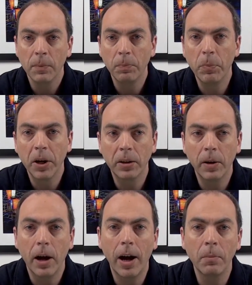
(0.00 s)
But
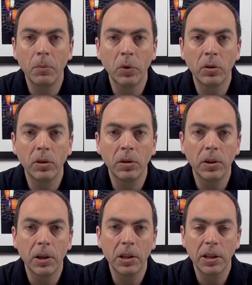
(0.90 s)
I'm not
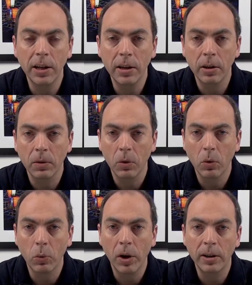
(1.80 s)
selling
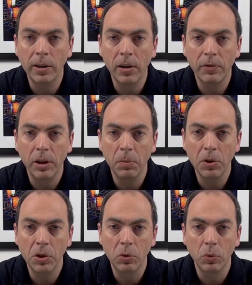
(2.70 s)
wildlife
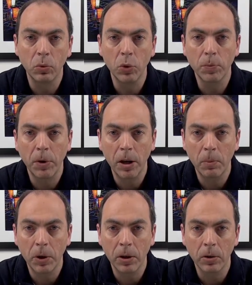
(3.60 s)
images to
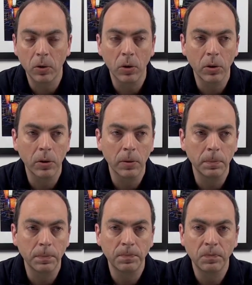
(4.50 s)
newspaper or